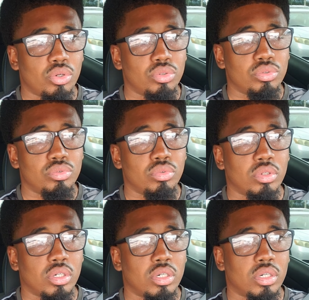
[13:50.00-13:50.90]

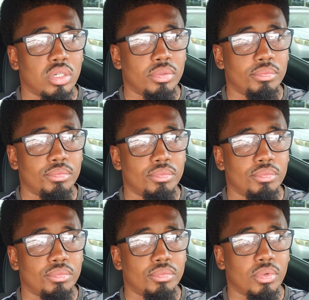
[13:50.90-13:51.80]
who um
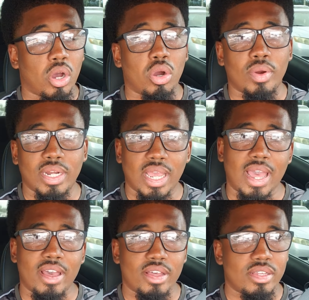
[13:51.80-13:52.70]
already
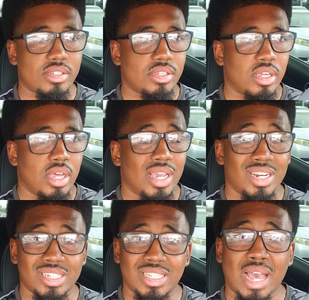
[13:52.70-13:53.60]
has
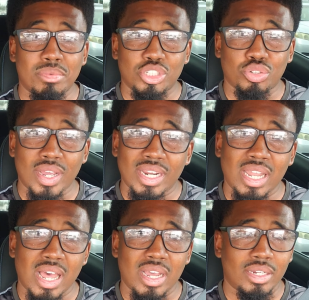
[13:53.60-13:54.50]
an established credit
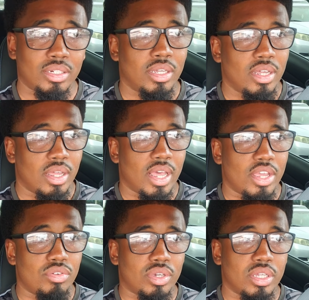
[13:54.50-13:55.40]
line
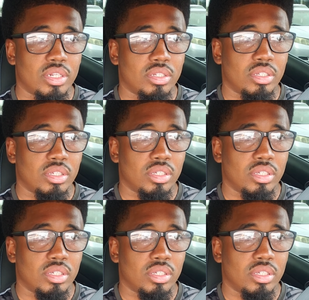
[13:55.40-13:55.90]
and you can